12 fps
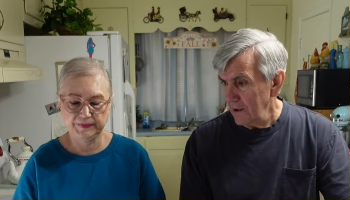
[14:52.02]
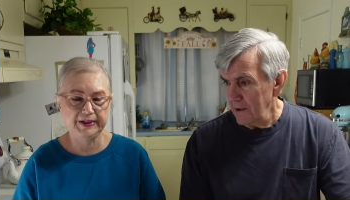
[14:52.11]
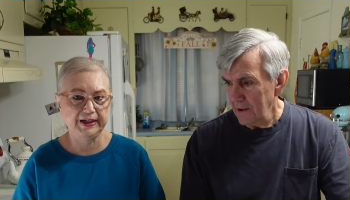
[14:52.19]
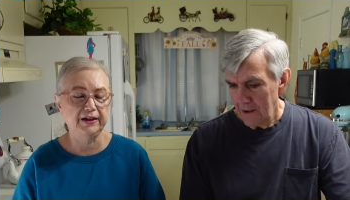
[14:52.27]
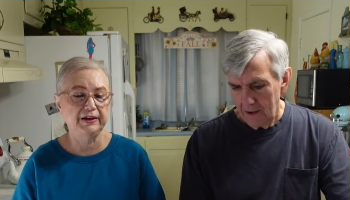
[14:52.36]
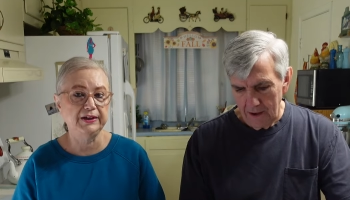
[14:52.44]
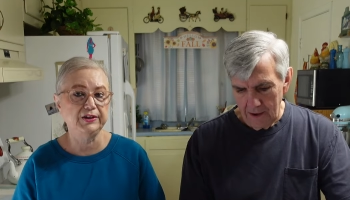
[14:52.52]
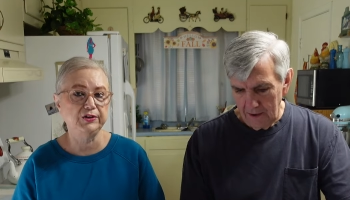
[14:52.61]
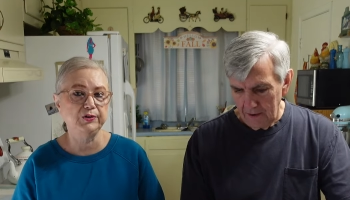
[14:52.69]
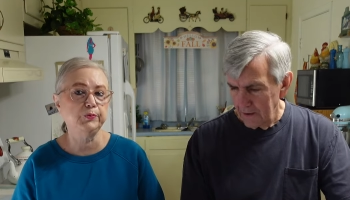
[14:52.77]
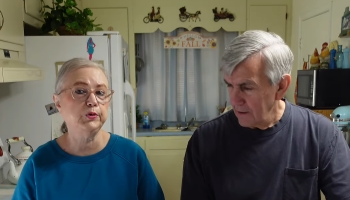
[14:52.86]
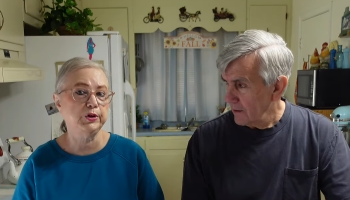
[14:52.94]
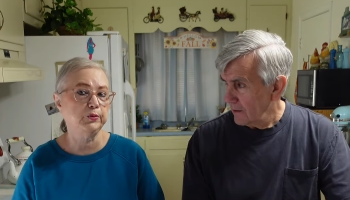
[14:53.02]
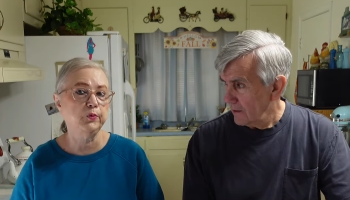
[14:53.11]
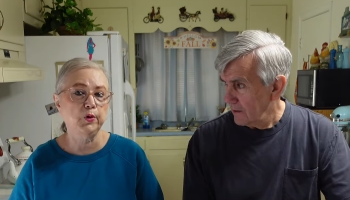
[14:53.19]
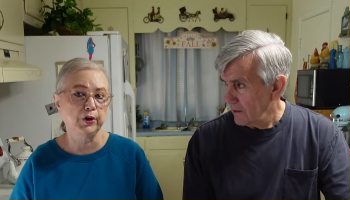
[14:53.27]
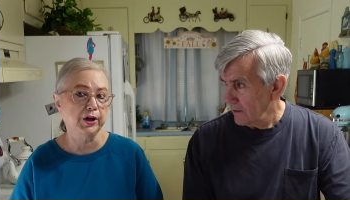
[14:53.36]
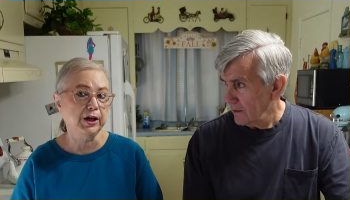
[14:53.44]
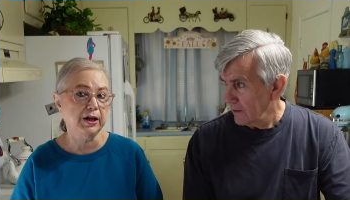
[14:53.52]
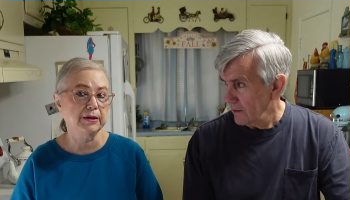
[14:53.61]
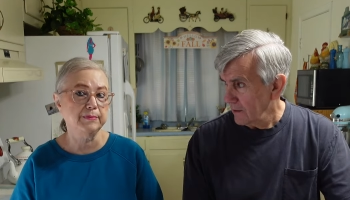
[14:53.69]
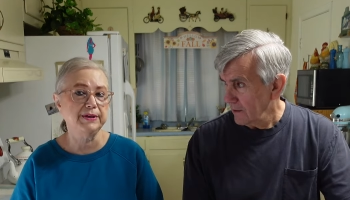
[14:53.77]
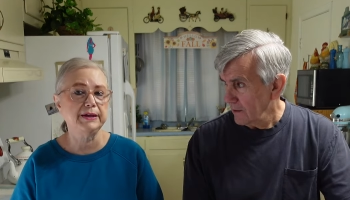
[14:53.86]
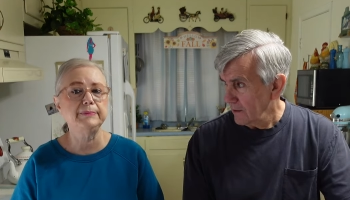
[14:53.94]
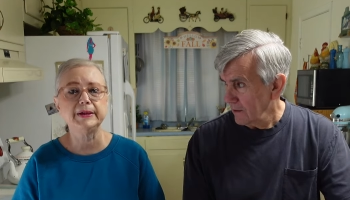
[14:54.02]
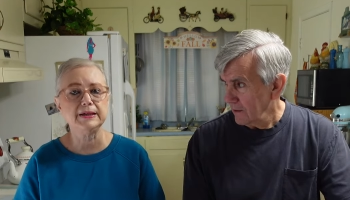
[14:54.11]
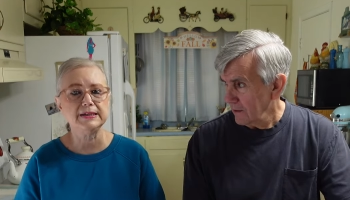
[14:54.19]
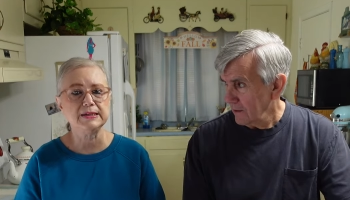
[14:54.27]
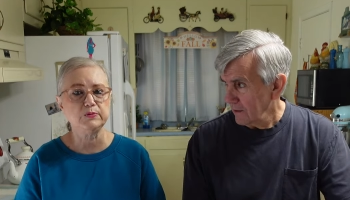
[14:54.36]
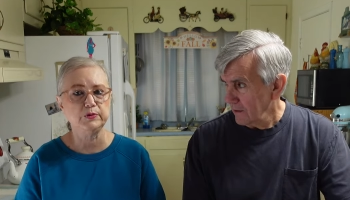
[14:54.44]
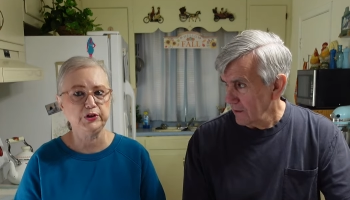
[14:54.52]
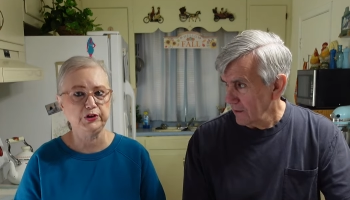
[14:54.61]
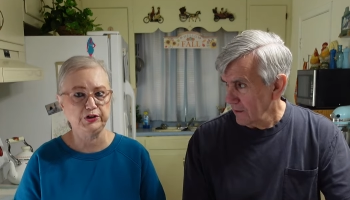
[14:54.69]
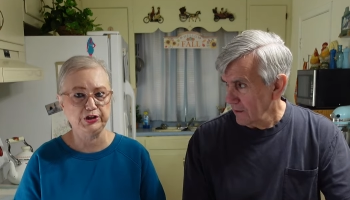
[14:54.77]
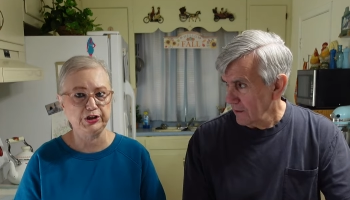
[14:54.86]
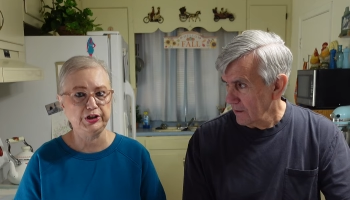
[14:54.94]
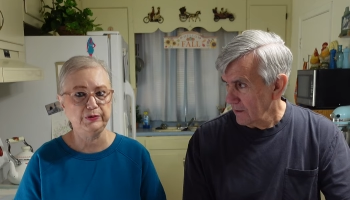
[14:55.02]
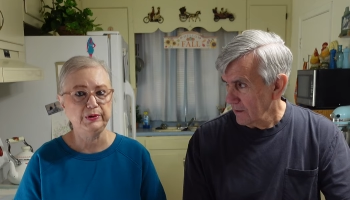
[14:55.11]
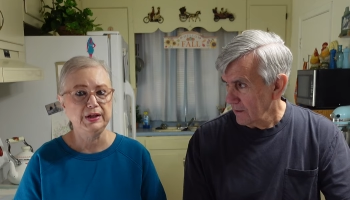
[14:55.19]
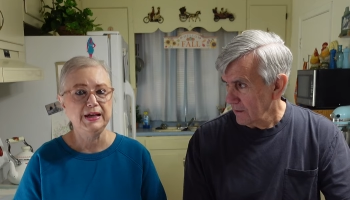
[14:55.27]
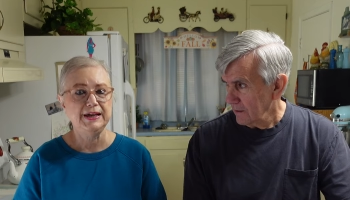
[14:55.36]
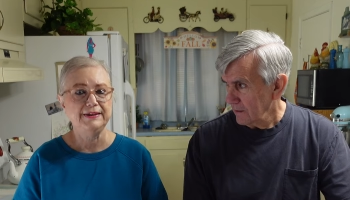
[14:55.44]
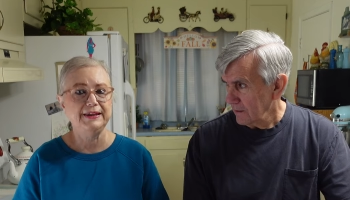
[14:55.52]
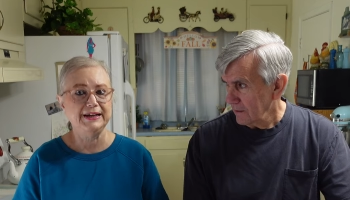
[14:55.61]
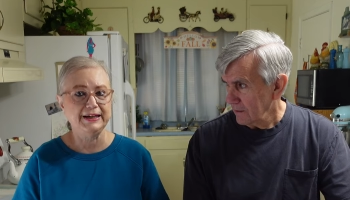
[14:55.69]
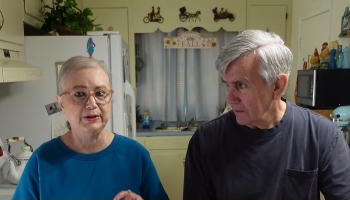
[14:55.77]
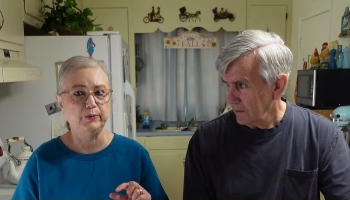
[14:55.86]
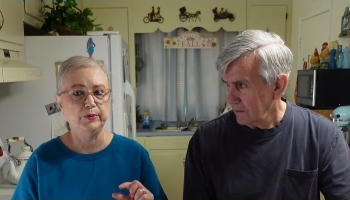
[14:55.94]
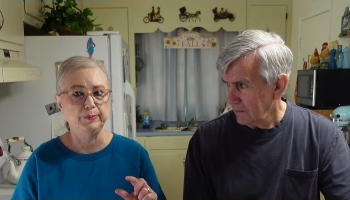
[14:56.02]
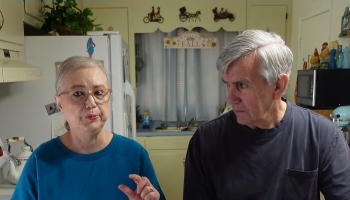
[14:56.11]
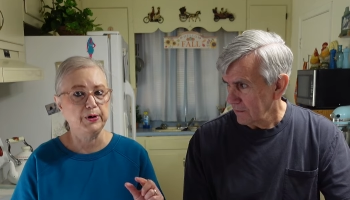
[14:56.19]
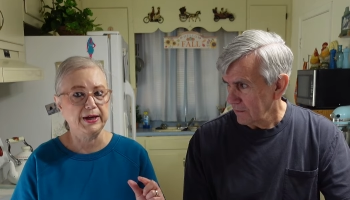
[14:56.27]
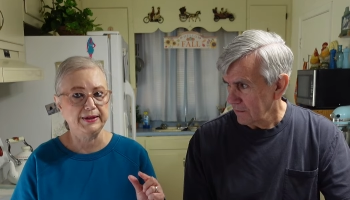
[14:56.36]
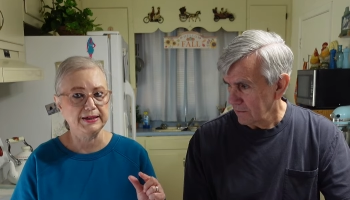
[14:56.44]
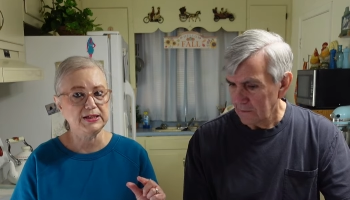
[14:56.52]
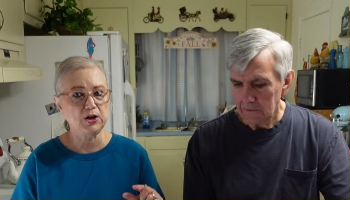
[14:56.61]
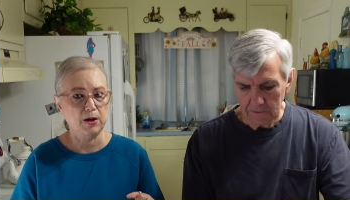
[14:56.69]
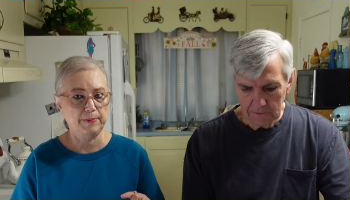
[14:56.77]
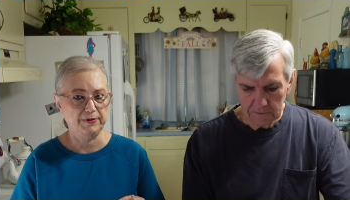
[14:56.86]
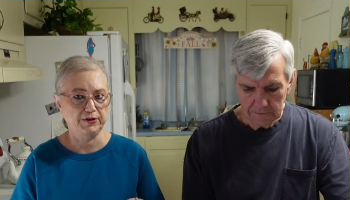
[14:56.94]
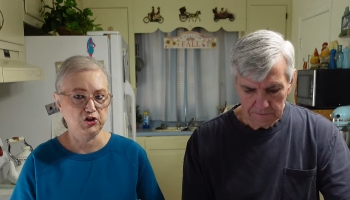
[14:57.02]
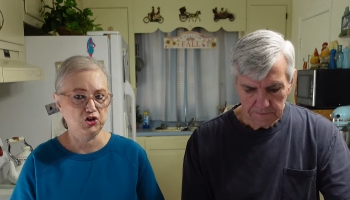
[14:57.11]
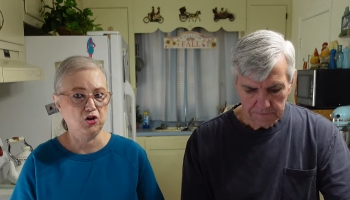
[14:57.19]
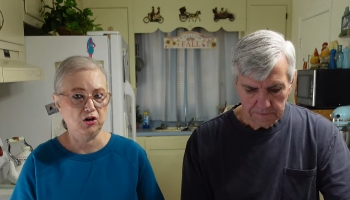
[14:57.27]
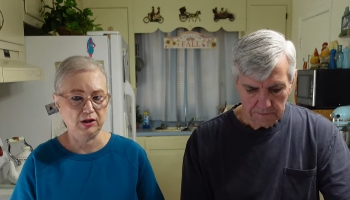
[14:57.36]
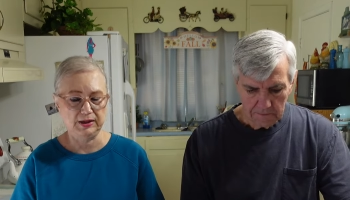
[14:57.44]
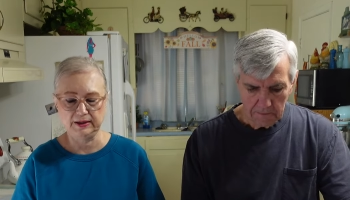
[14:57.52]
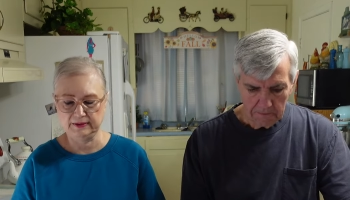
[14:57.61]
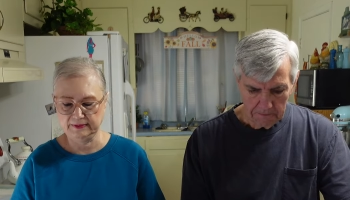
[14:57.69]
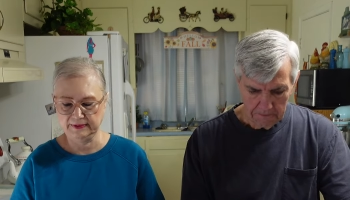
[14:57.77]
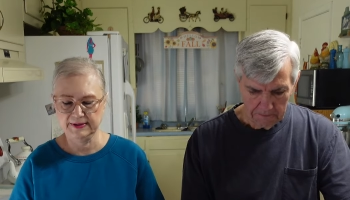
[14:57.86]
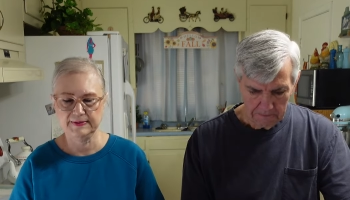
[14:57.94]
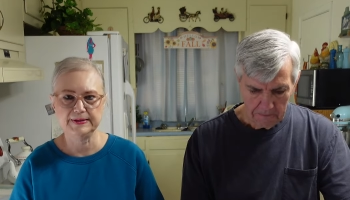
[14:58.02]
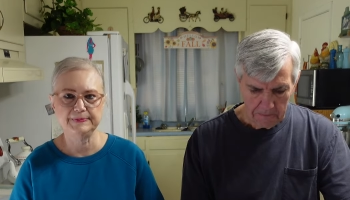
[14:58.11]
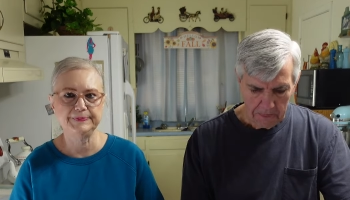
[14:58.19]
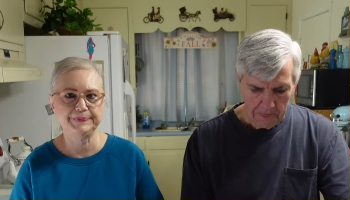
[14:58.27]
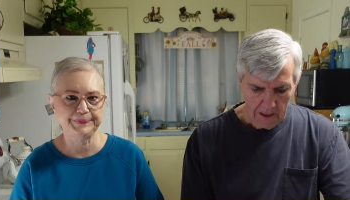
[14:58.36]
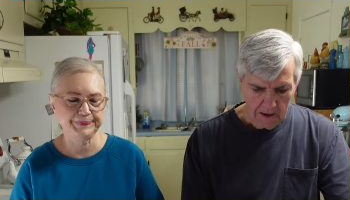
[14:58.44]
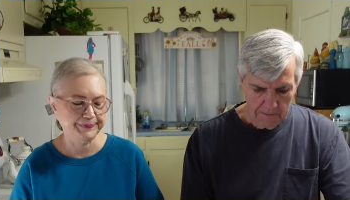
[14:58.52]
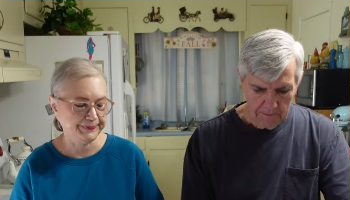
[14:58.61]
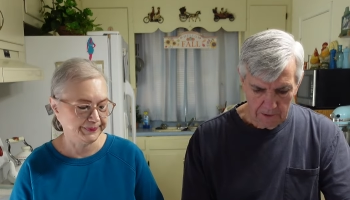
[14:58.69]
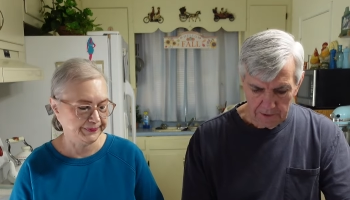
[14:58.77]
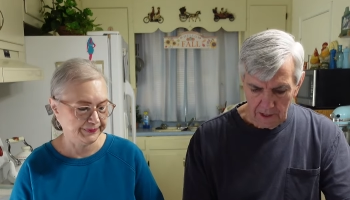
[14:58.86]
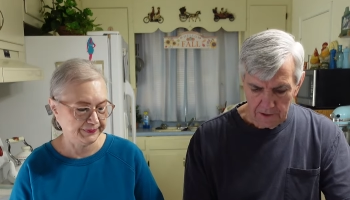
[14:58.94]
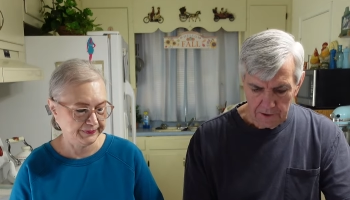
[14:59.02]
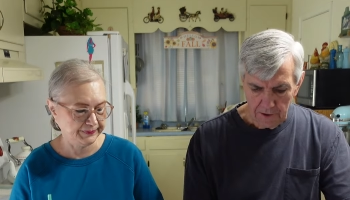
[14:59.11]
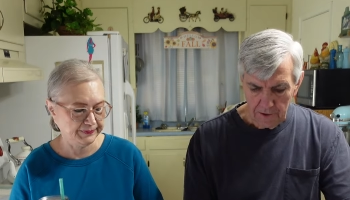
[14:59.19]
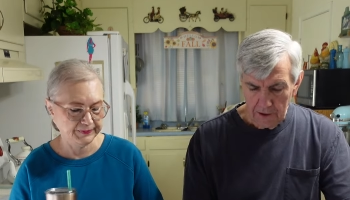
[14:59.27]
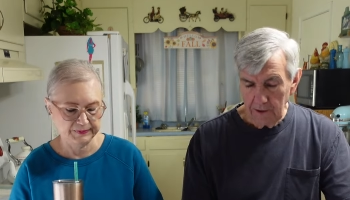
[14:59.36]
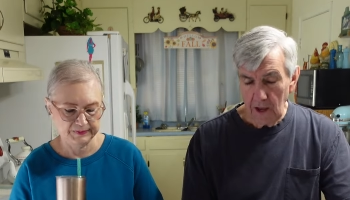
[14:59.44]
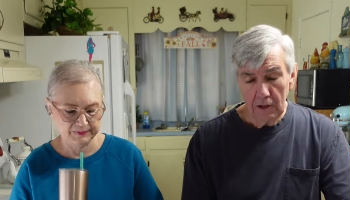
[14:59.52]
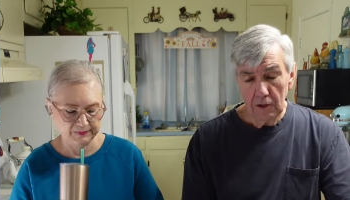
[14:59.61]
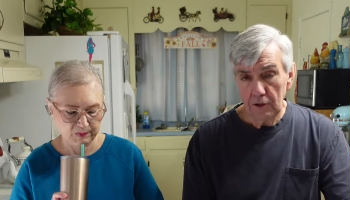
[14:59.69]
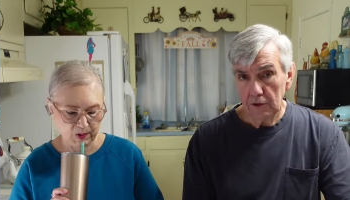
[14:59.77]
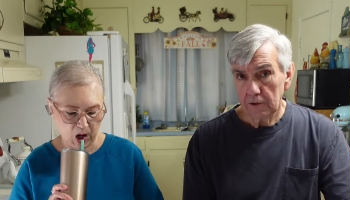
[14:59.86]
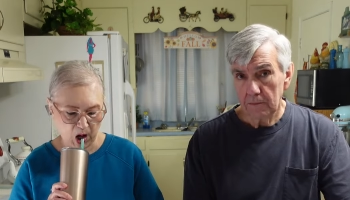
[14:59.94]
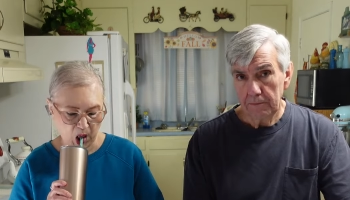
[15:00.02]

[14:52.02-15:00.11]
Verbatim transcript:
Speaker 1: Yeah, and, and, you wouldn't want to cut them then because when you do, then it would break the top of the chocolate. Mm
Speaker 2: -hmm. But they turned, they looked